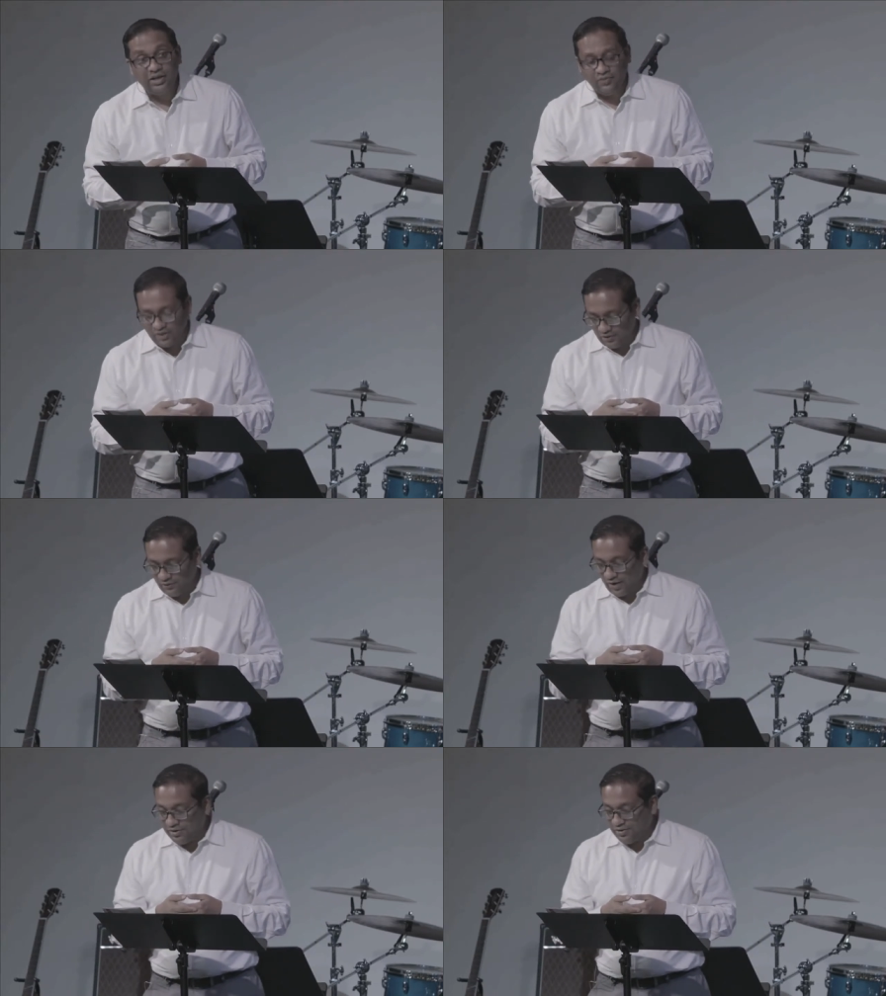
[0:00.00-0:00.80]
even
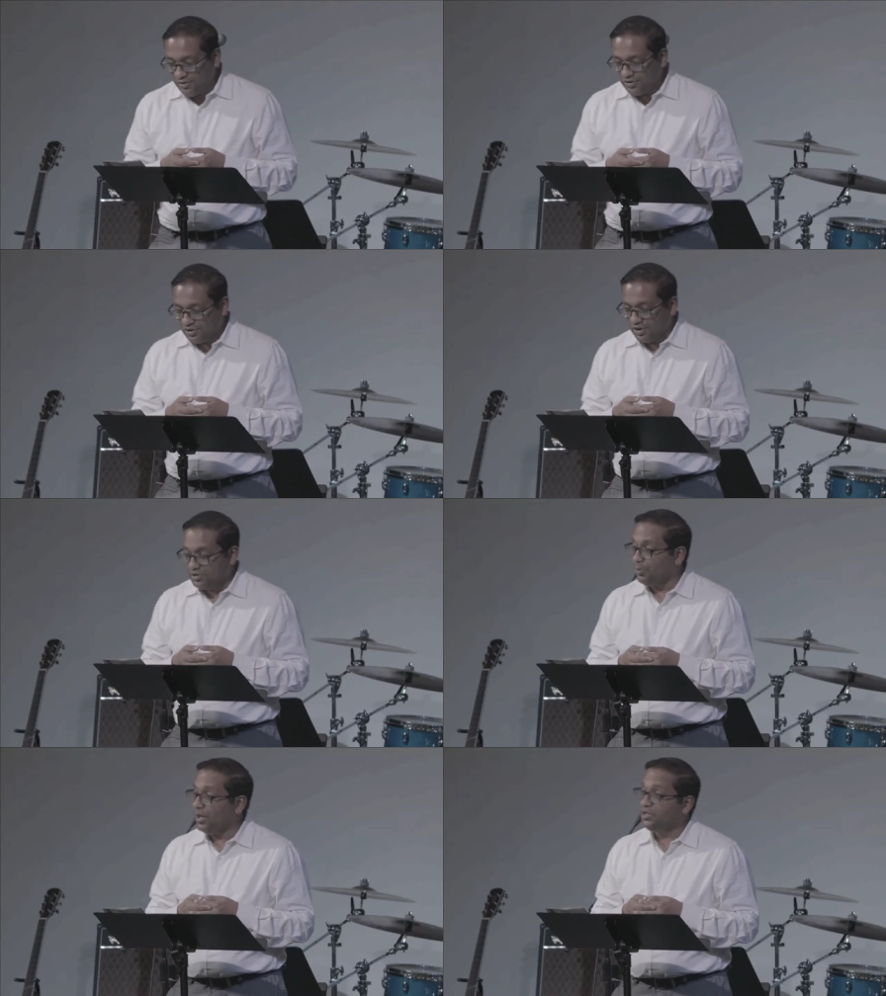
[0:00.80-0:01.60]
if I do
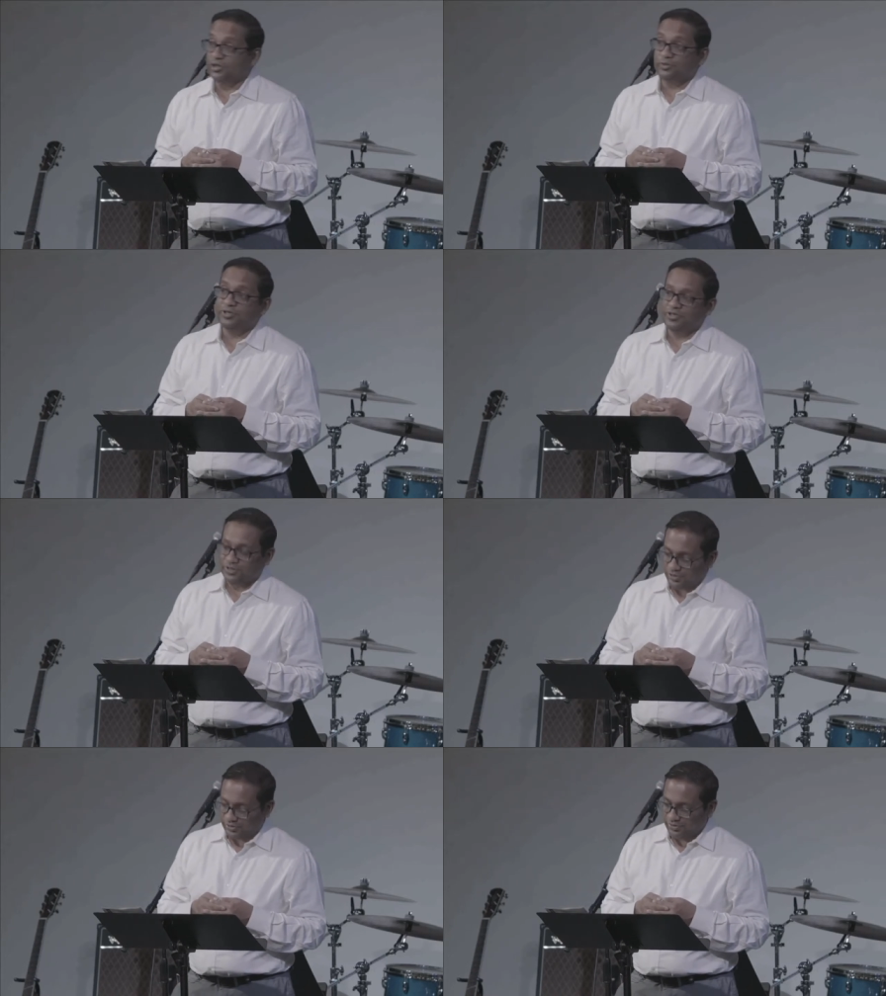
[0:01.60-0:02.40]
judge, my judgment is
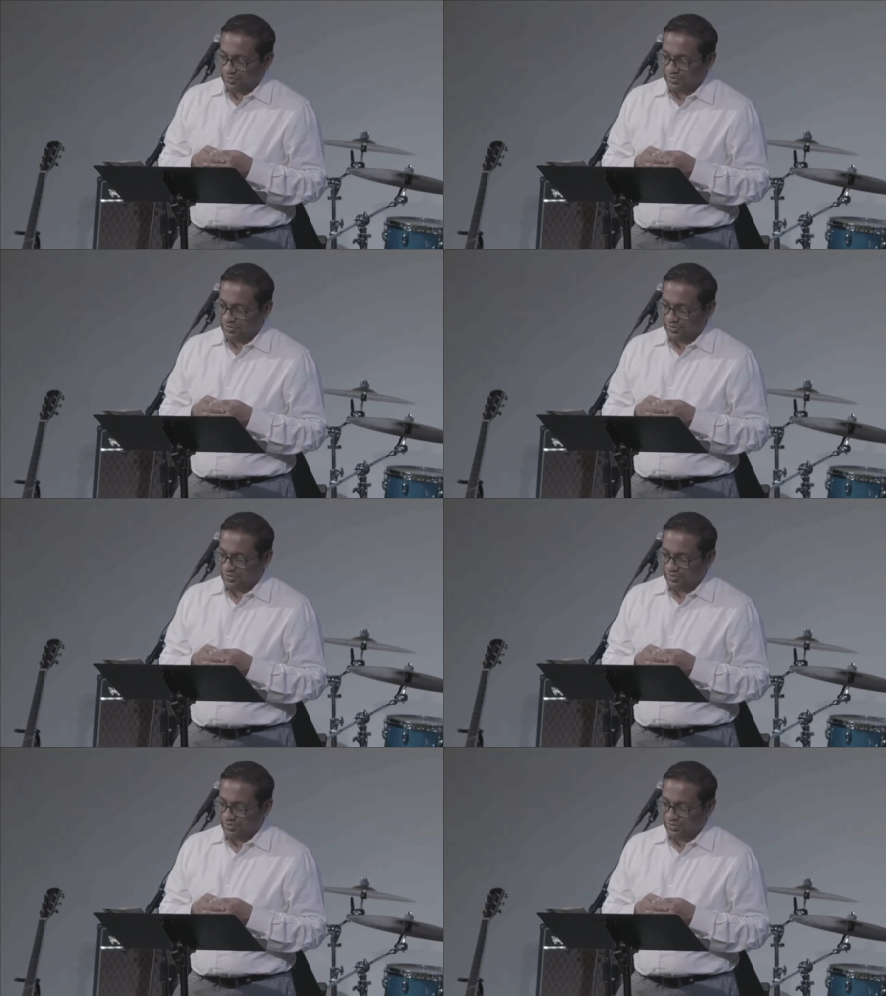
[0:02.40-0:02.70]
true.